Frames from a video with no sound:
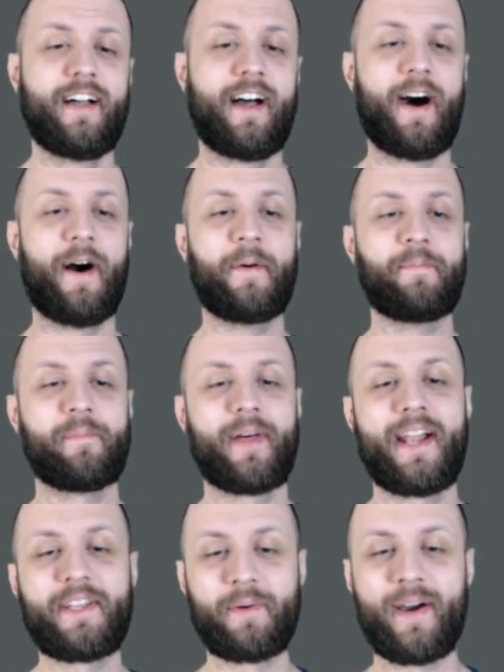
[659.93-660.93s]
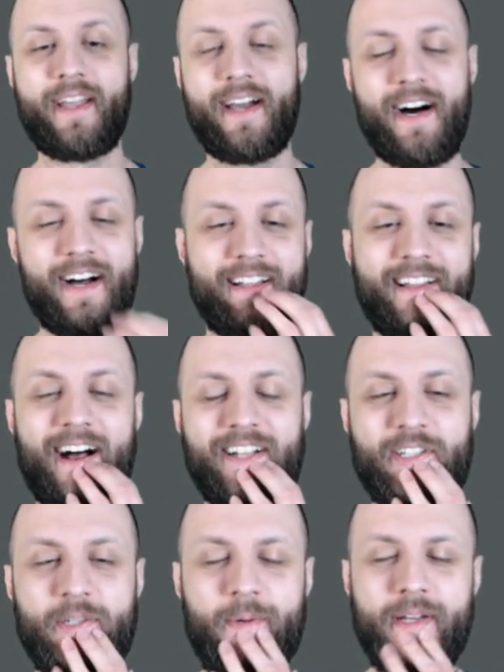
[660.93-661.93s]
But anyway, I
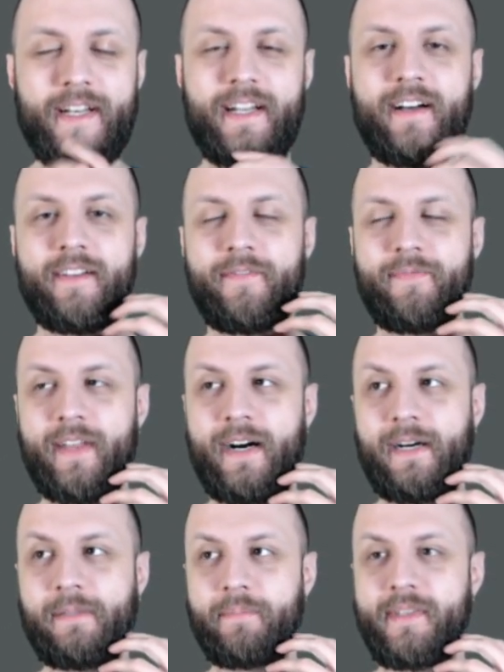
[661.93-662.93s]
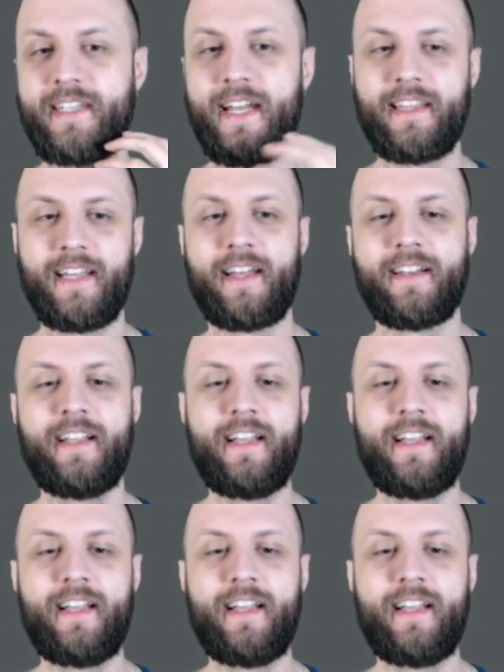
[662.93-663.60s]
just wanted to say that